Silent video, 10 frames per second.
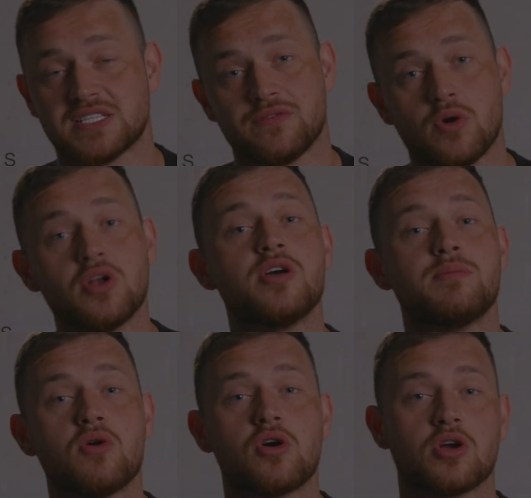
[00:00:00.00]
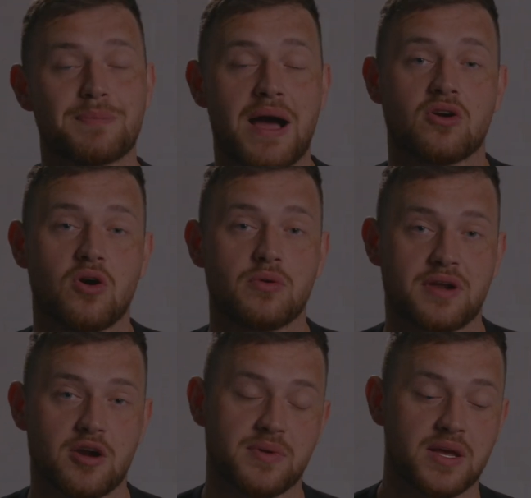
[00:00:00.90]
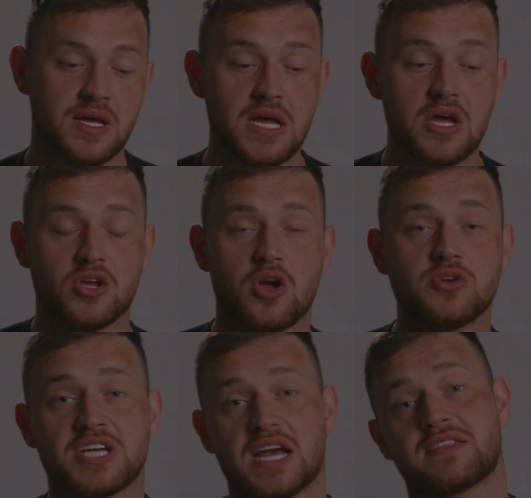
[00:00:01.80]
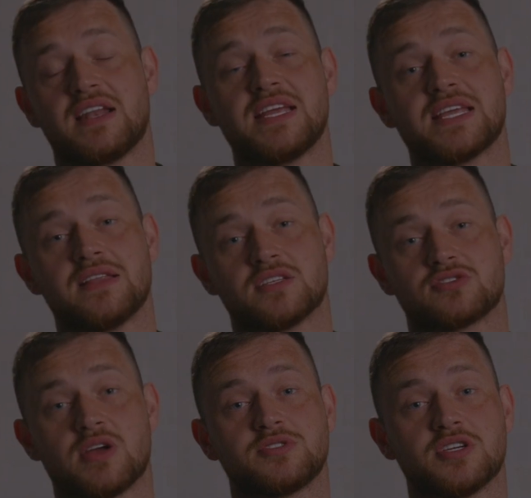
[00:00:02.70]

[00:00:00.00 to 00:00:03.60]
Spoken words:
if you want to learn more about cold therapy, go check the link in the description.